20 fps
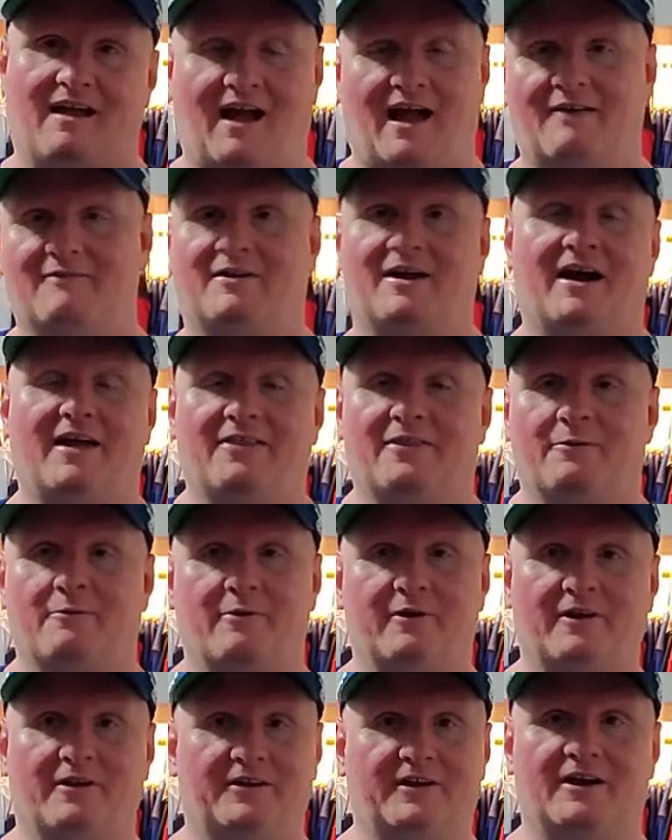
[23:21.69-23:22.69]
I've gotten the
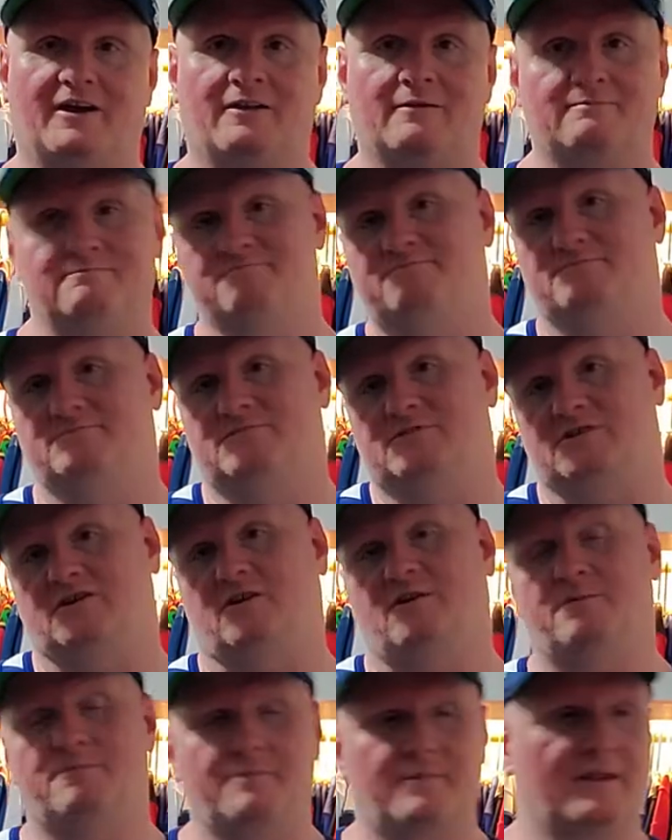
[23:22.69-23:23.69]
real deal.
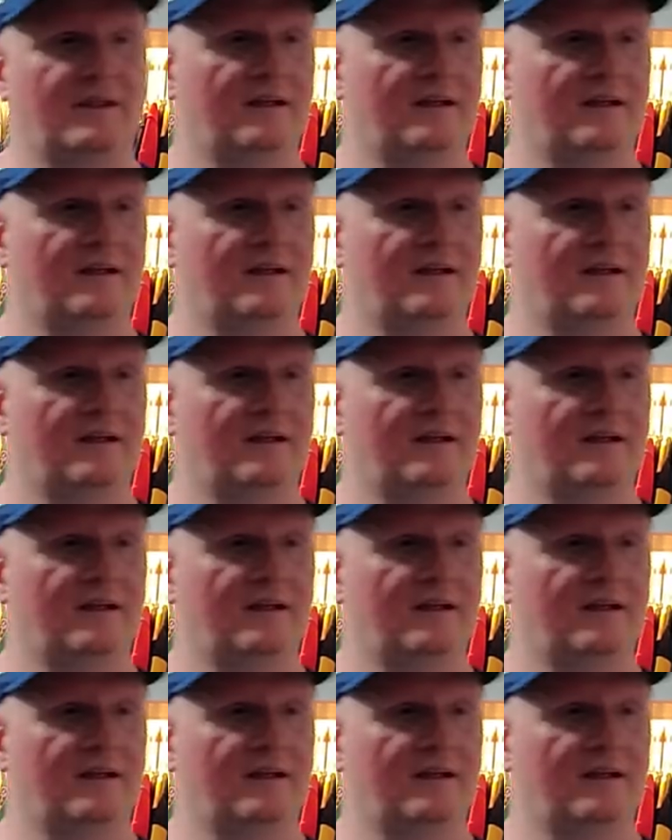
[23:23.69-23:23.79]
So